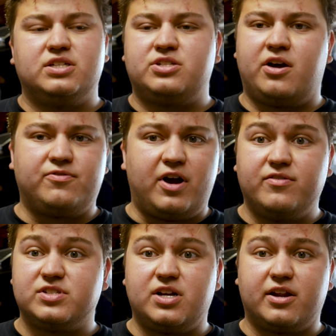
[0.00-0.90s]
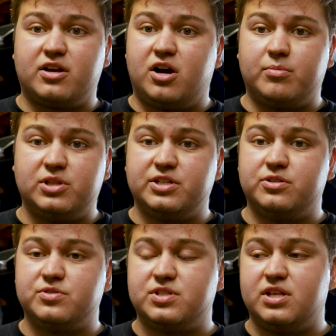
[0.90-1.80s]
.5 is not a commonly
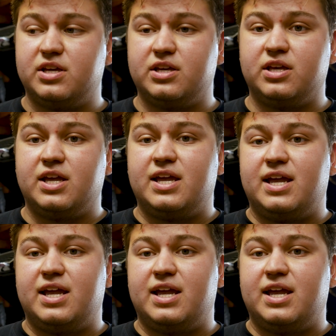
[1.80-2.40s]
used thing,